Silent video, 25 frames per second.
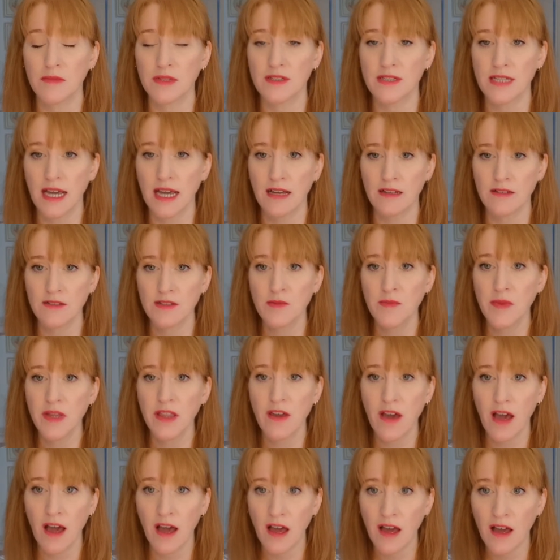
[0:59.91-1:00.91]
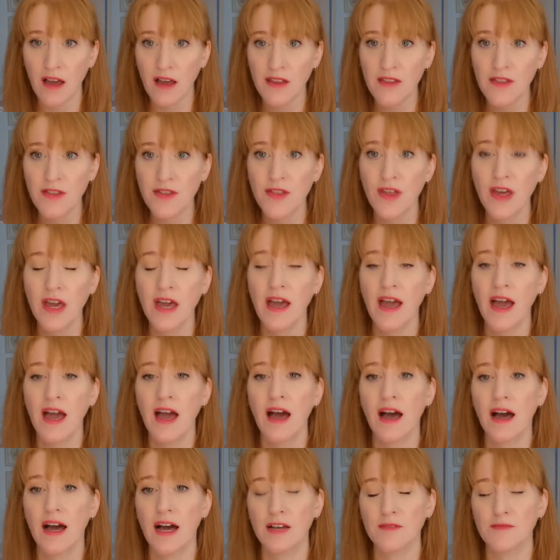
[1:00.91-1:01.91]
down to Mother Earth
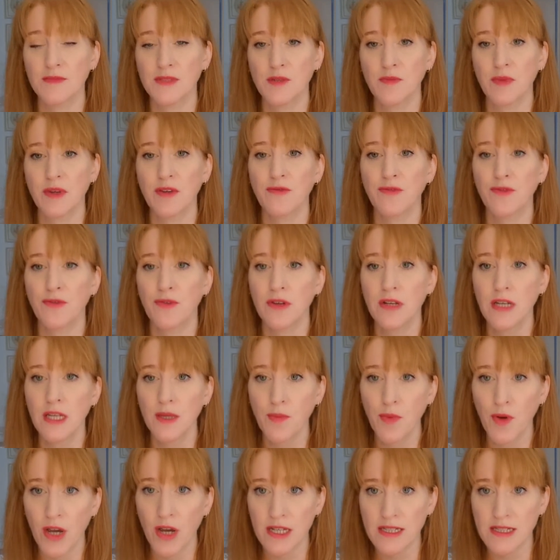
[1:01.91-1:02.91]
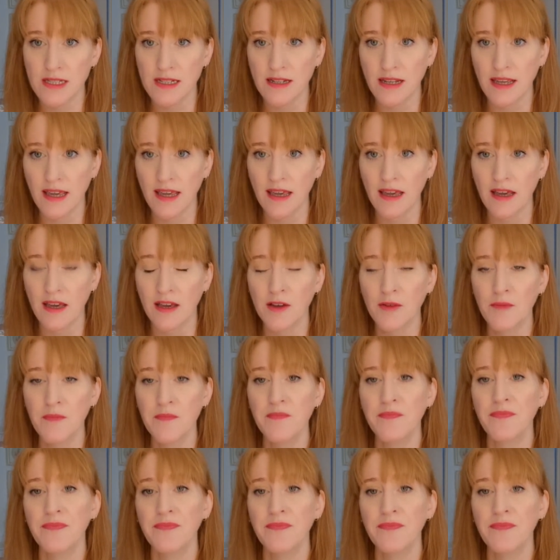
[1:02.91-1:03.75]
and to be fully present here,